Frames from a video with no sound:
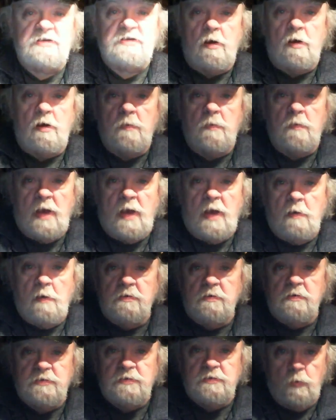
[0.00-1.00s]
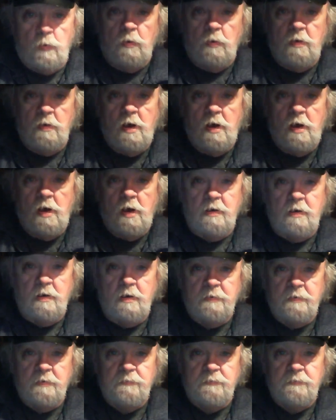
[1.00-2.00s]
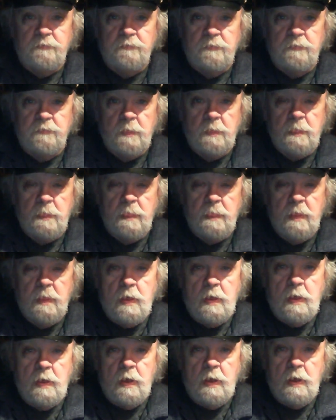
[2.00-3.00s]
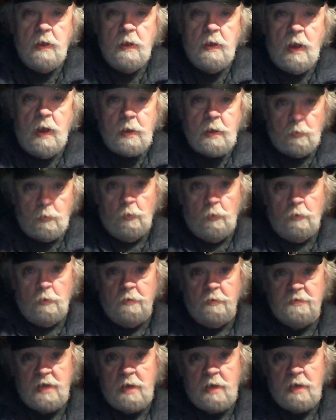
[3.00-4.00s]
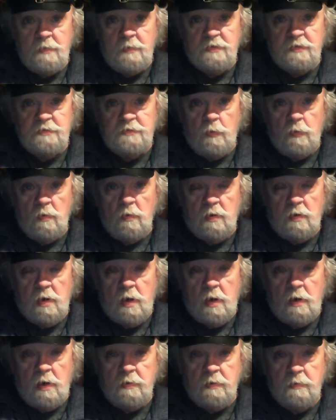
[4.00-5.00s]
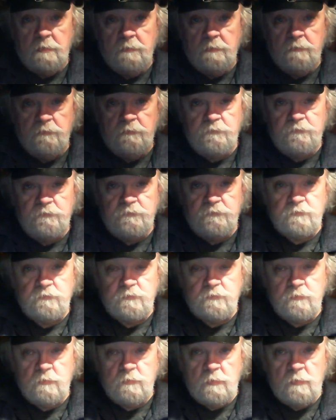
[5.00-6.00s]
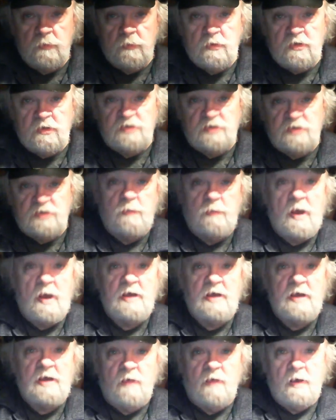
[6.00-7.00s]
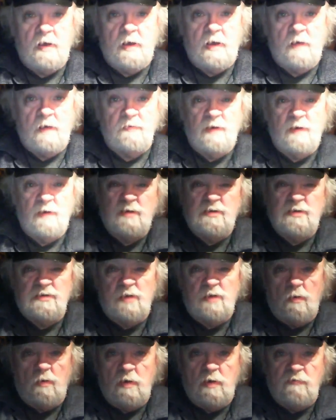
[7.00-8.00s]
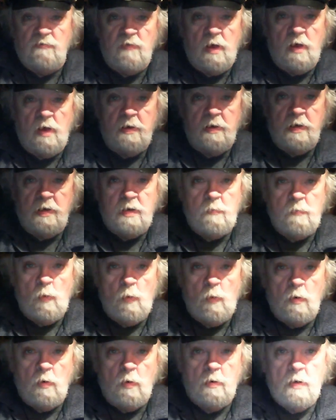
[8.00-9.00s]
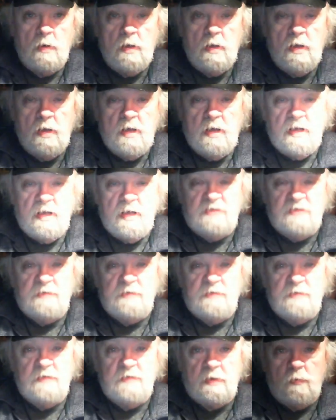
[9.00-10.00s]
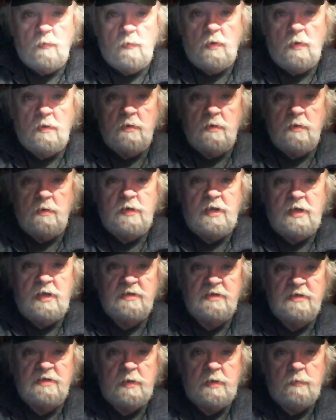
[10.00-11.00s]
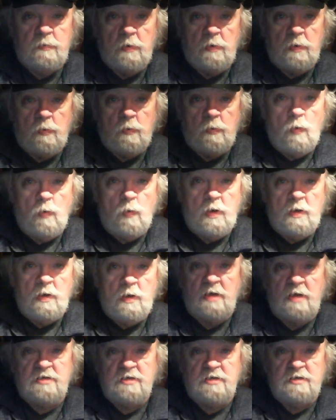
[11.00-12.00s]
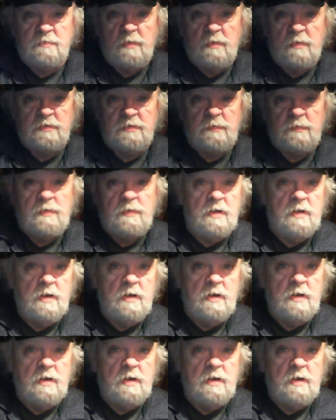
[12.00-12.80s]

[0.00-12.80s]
let's talk about TotalCon. I had a real good time at TotalCon. Spies flying out there. I just don't like flying anymore. It seems like one of the TSA regulations must be that